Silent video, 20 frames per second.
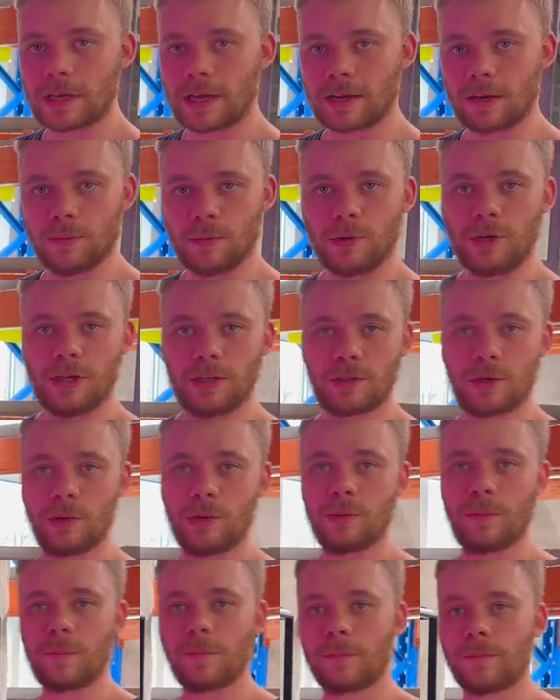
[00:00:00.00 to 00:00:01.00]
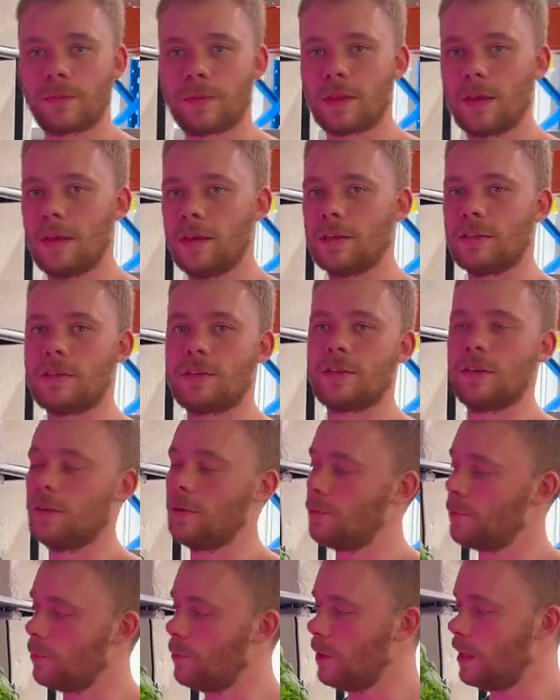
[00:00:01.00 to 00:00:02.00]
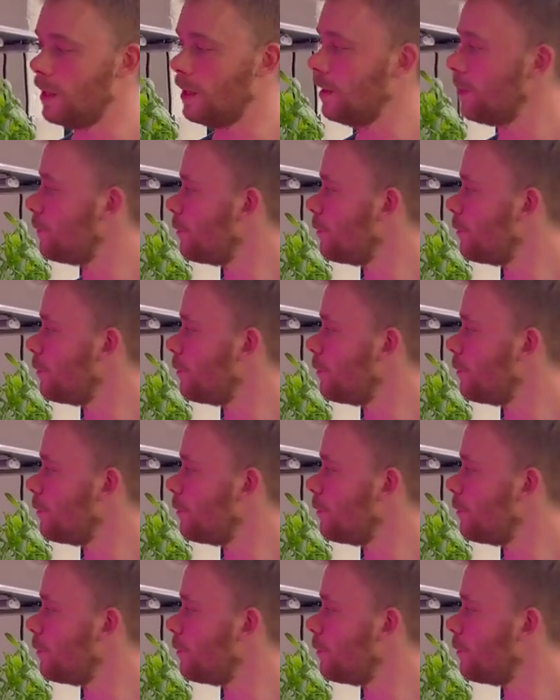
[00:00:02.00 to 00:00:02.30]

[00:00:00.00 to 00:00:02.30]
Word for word: like a mojito. It's uh, really,